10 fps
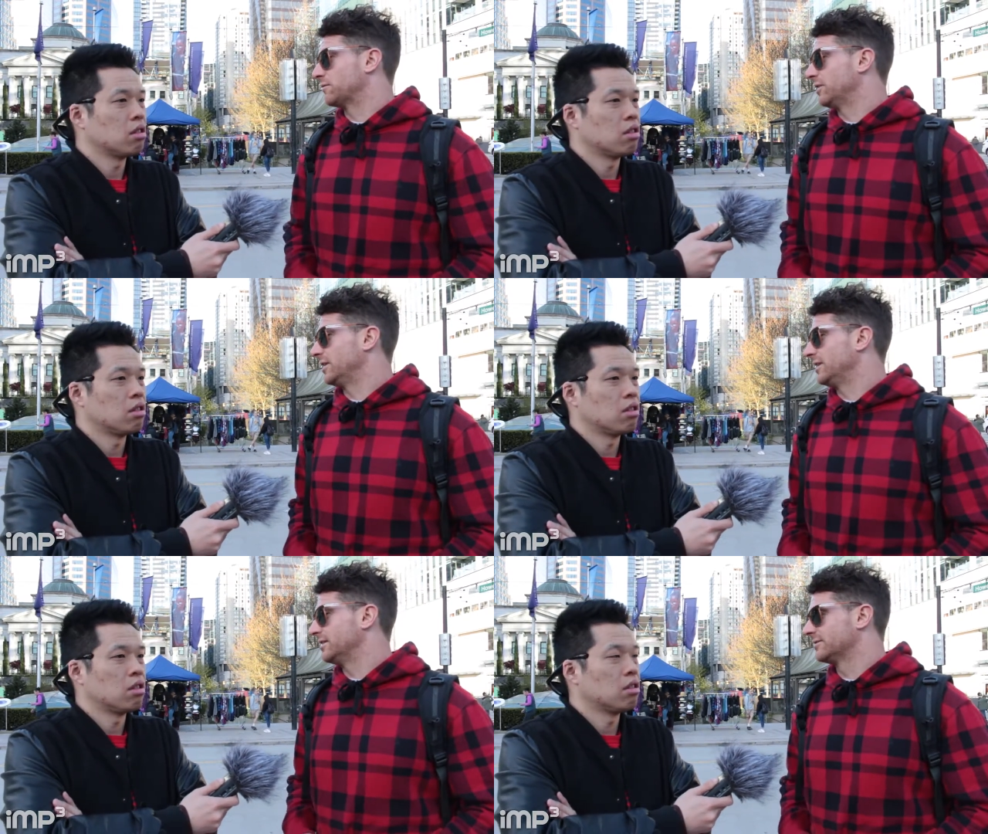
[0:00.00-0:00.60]

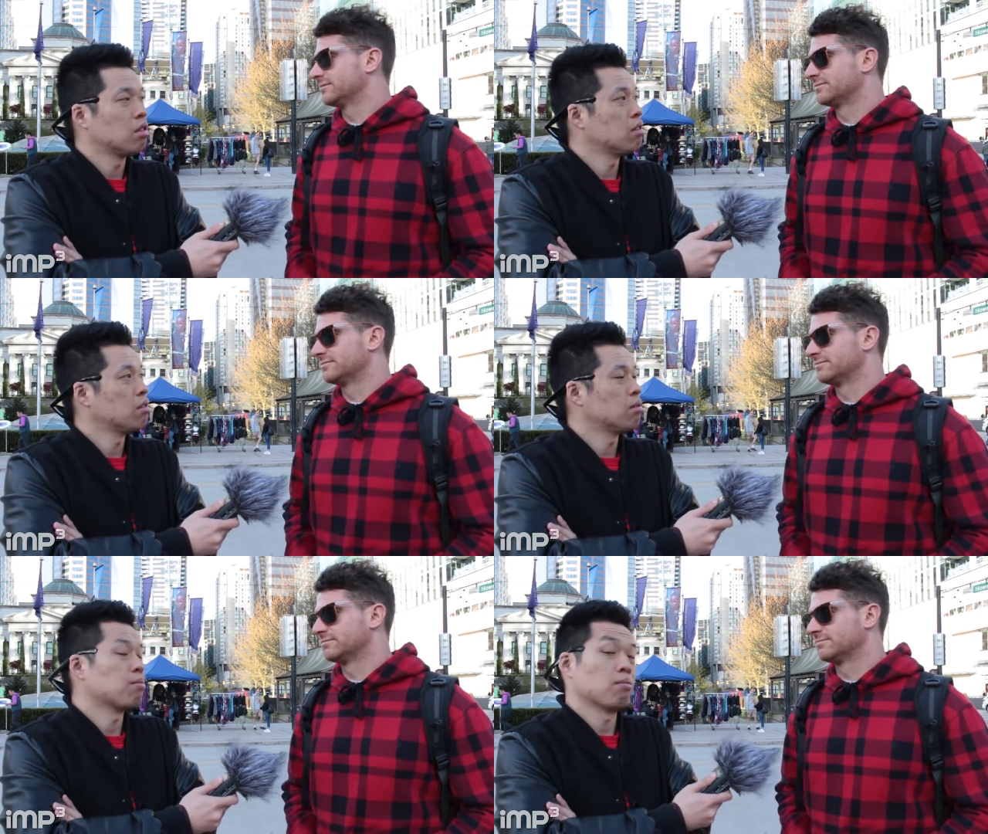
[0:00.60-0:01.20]
Speaker 1: friendly here.
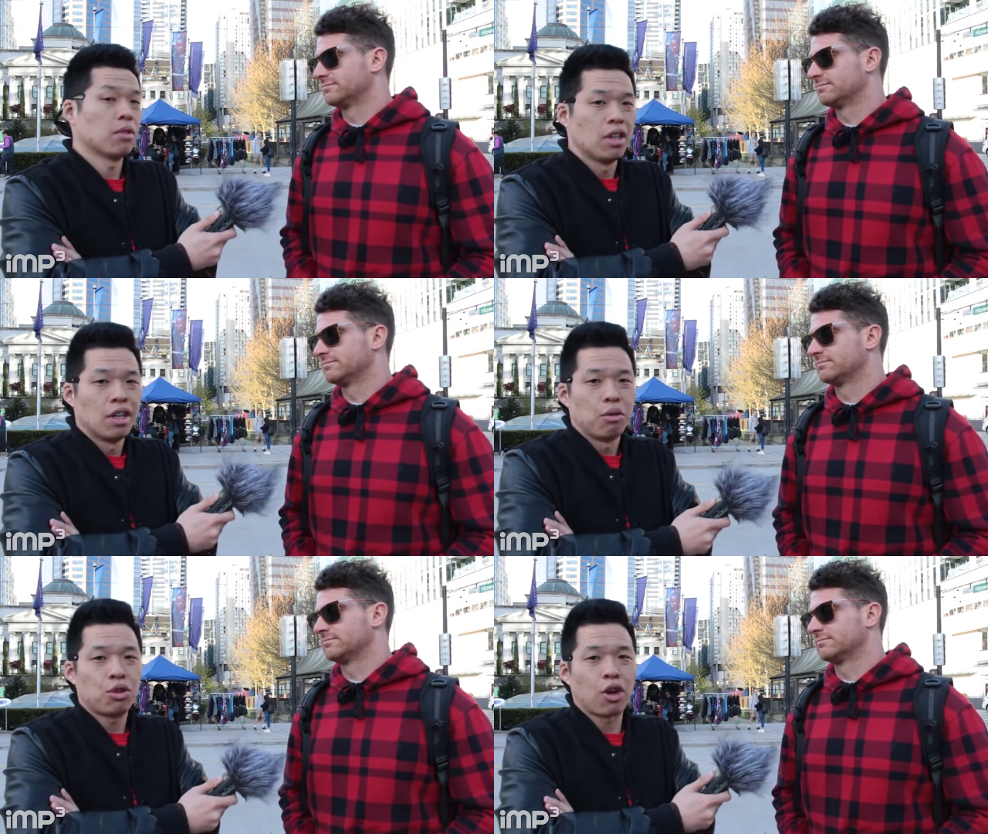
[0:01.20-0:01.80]

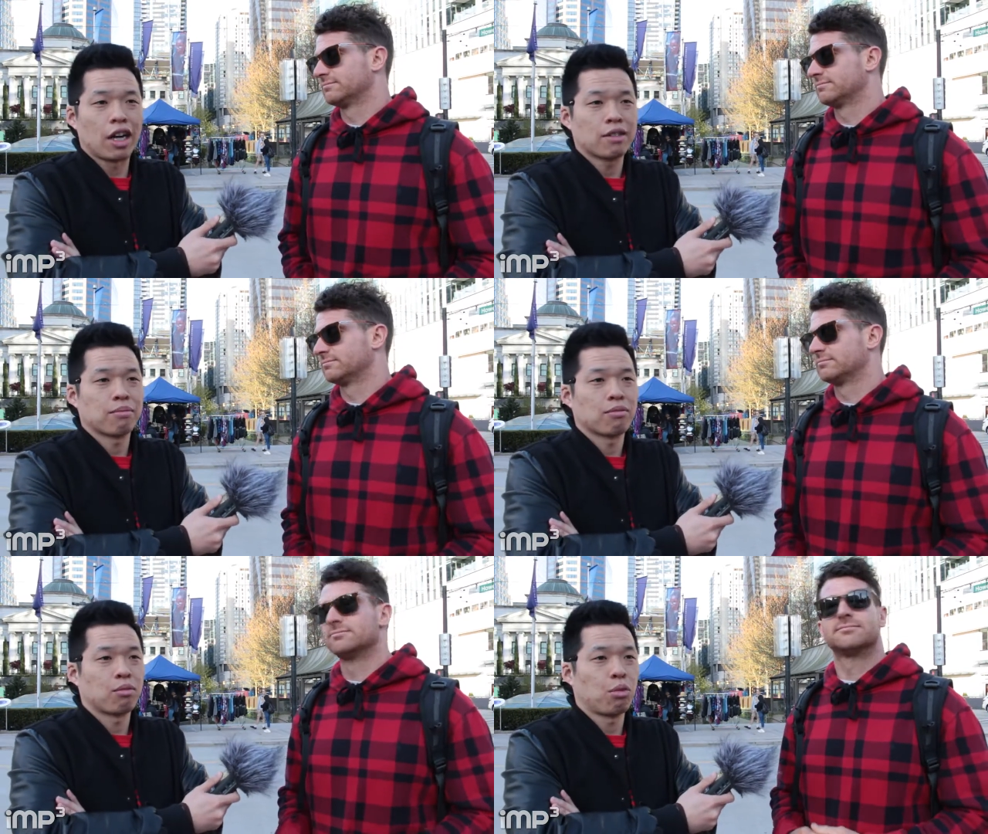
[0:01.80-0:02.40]
We try.
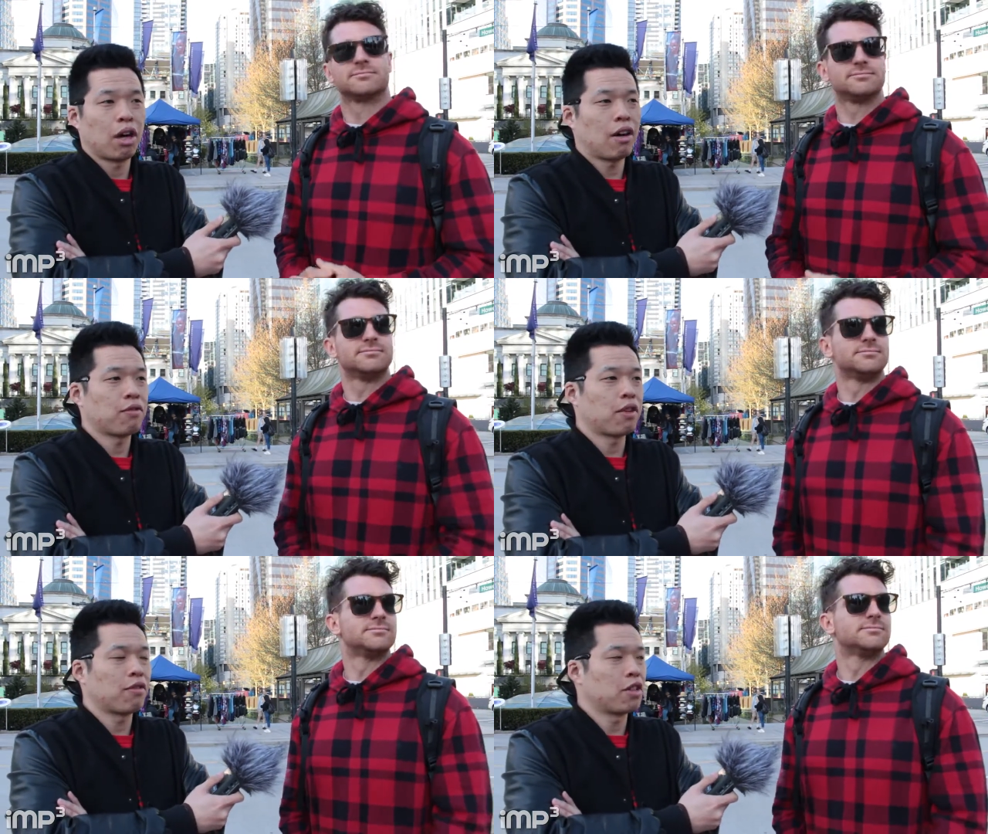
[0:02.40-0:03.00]
Well,
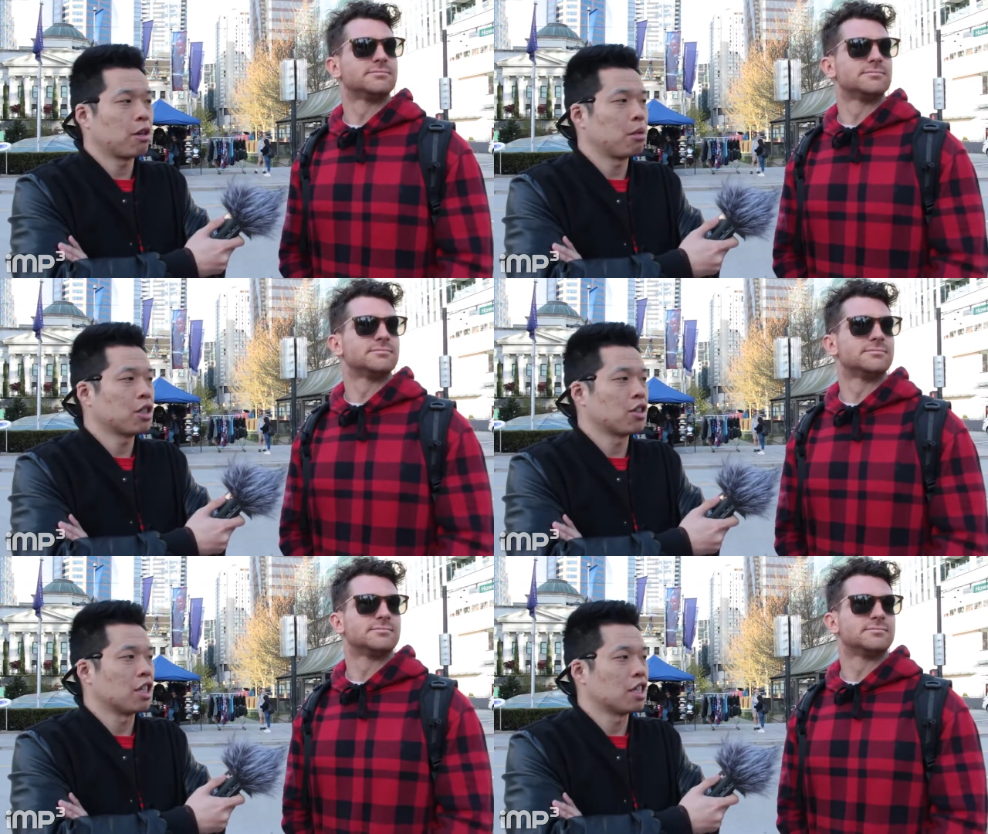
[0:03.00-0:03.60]
I've, I've done a
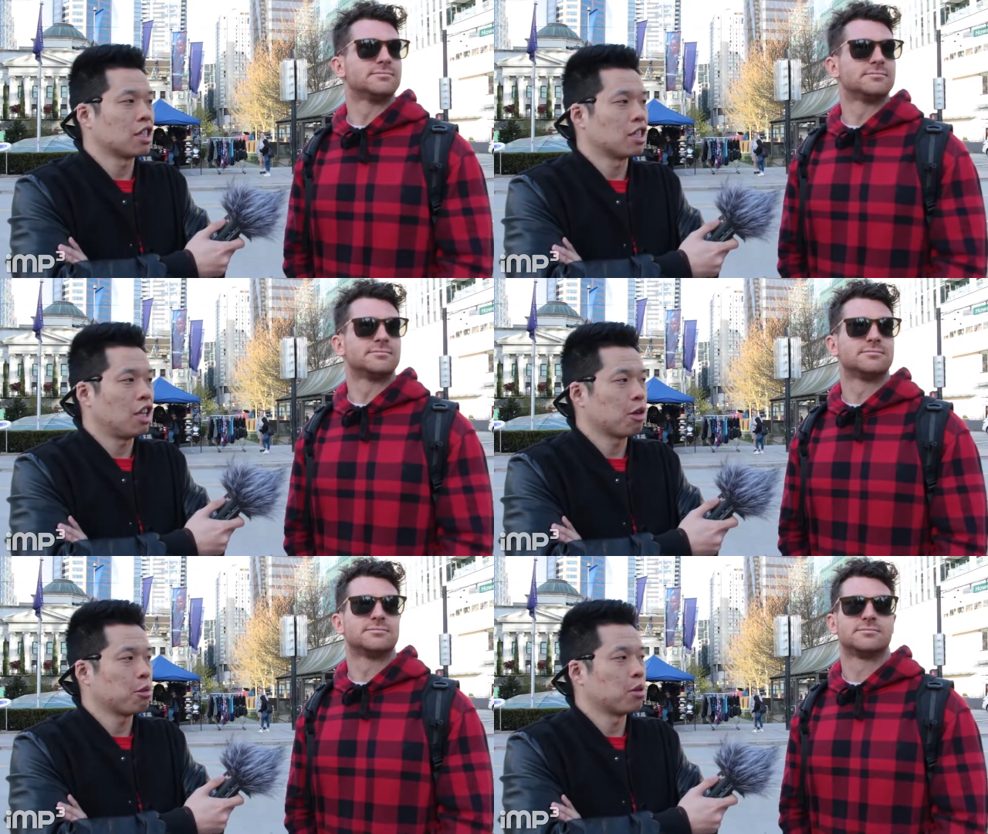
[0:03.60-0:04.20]
bunch of these and
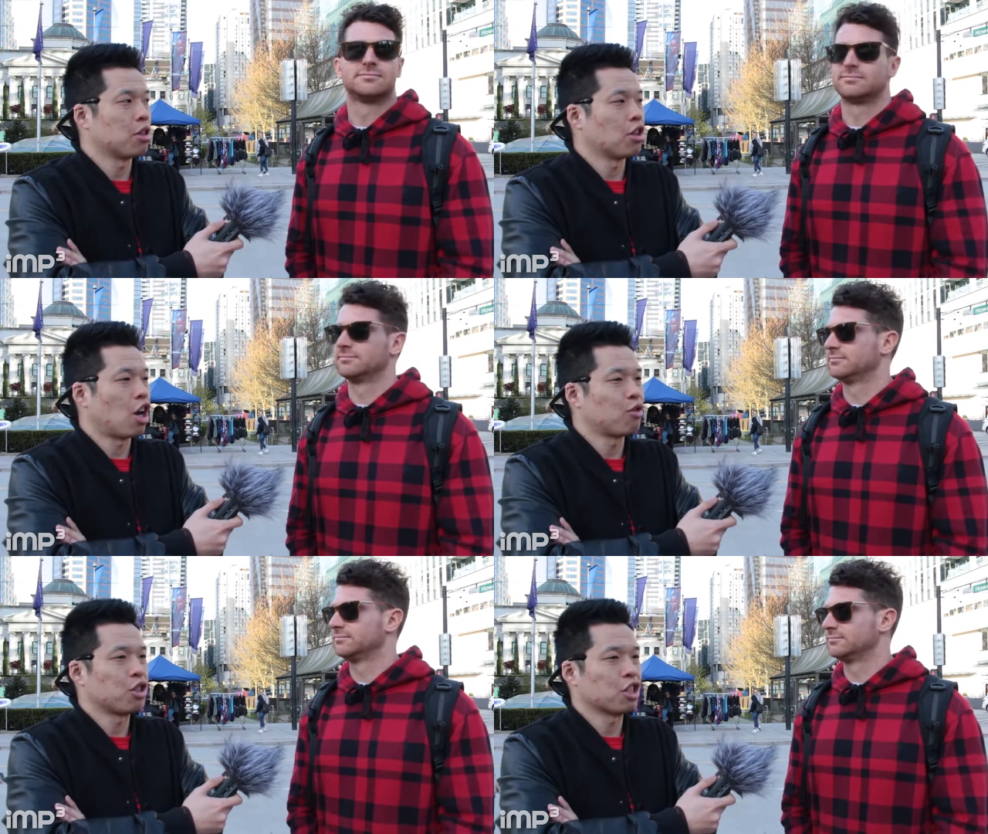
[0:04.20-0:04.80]
a lot of people are
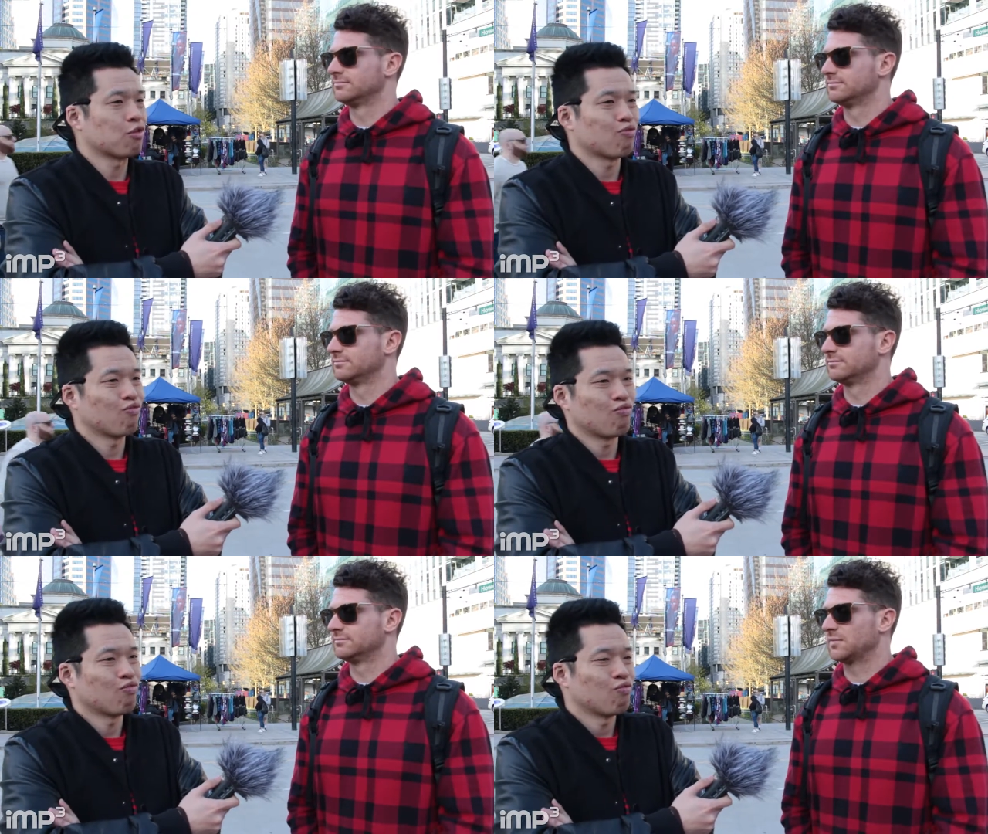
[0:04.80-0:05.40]
not really. Not
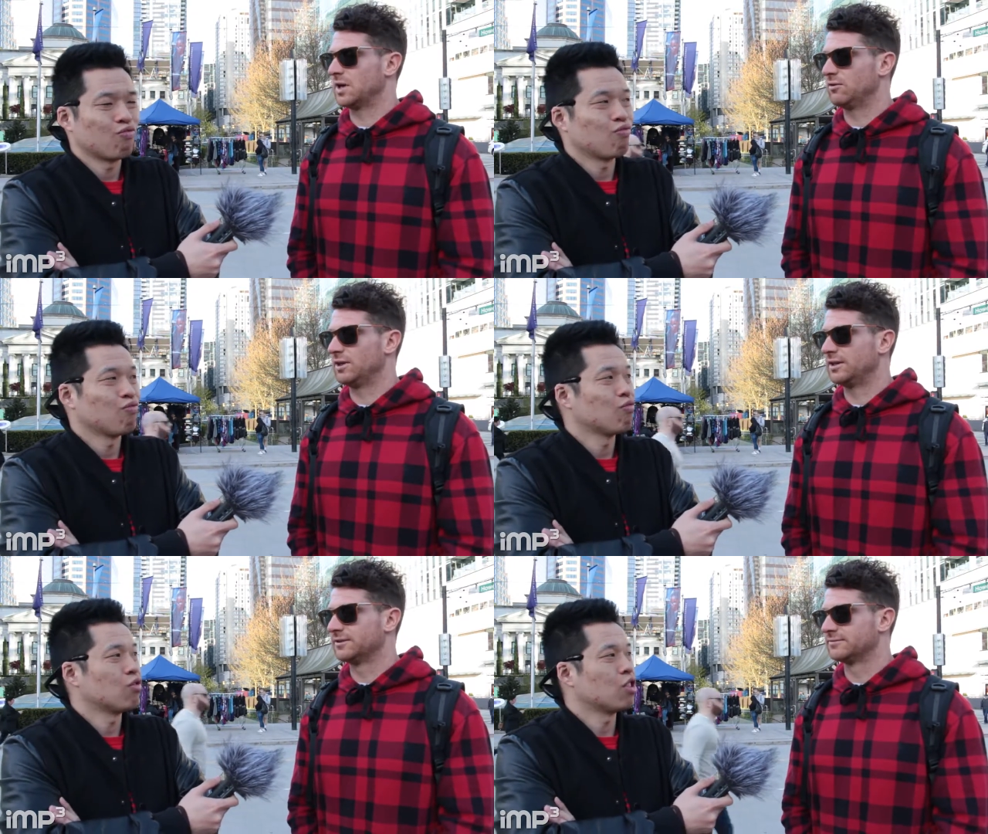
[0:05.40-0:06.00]
oh,
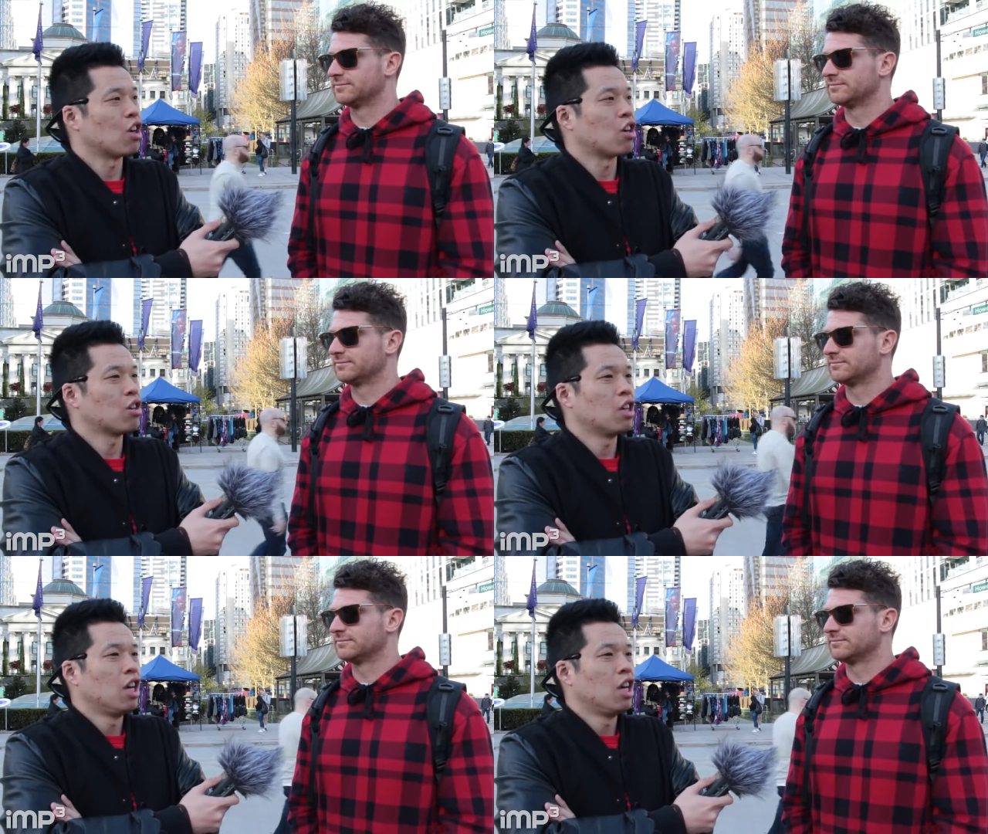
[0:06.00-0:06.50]
really? No.